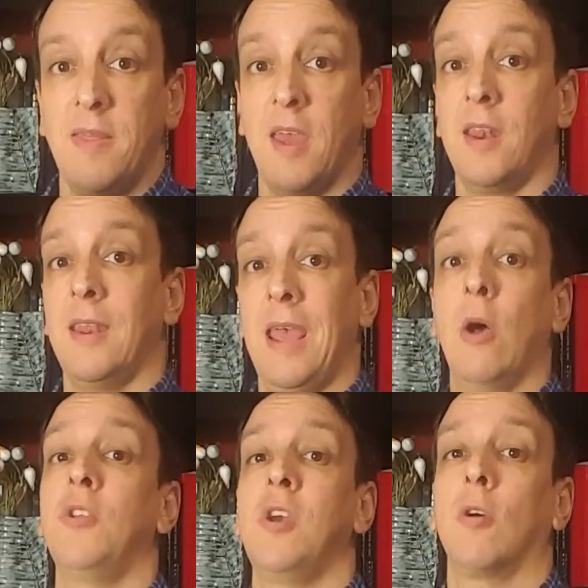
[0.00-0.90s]
then
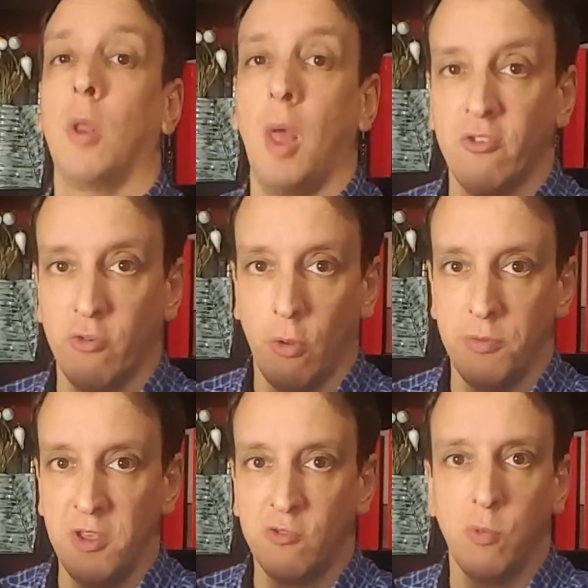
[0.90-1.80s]
L D L cholesterol.
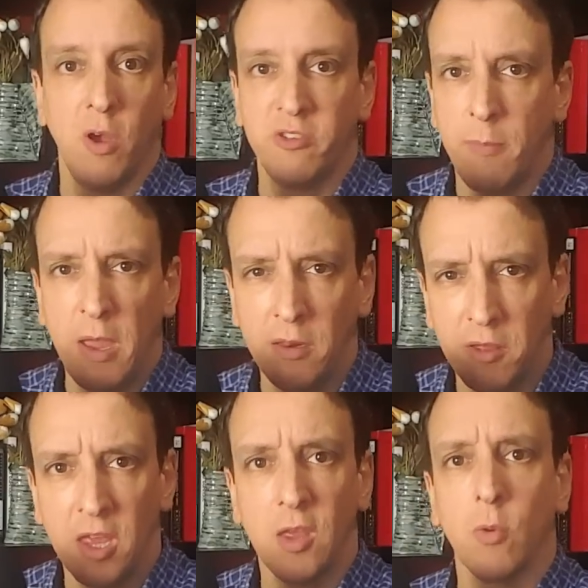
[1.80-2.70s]
This was the main
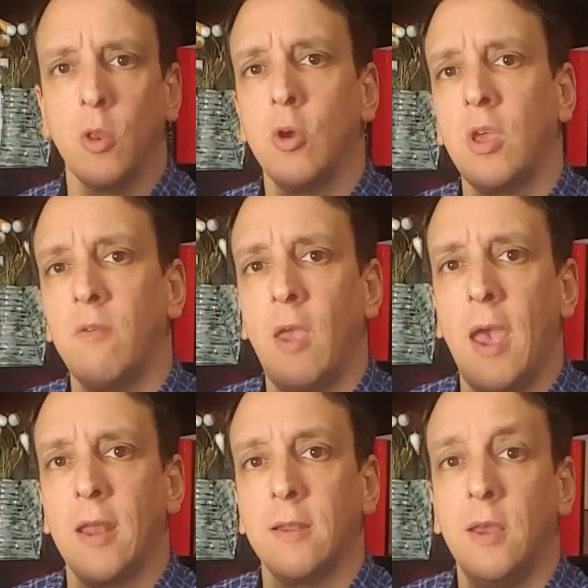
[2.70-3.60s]
thing they were looking
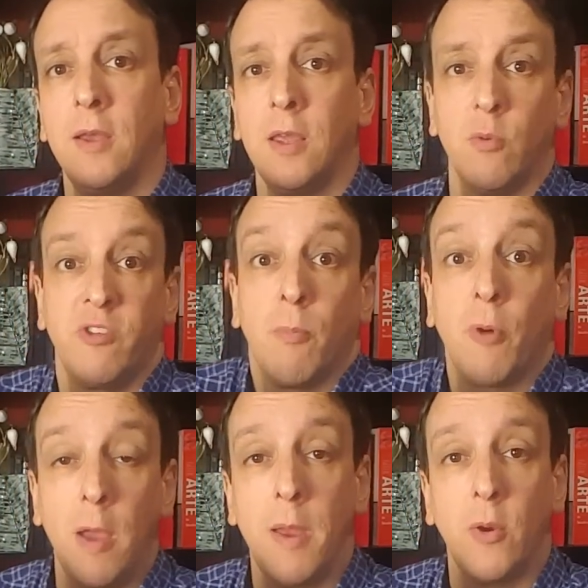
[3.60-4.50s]
at. It was their
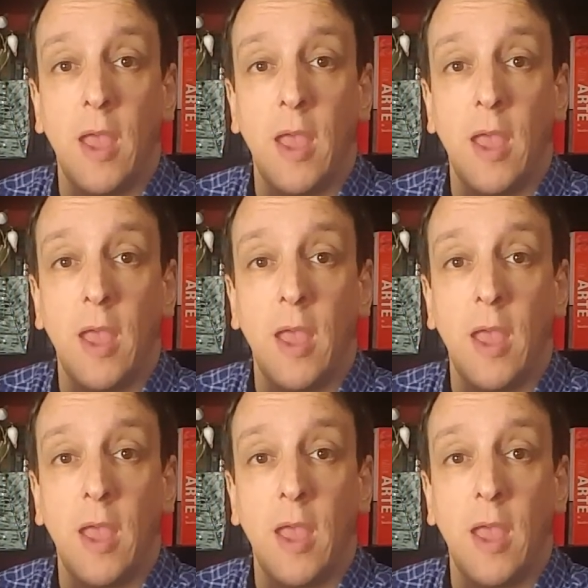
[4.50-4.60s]
primary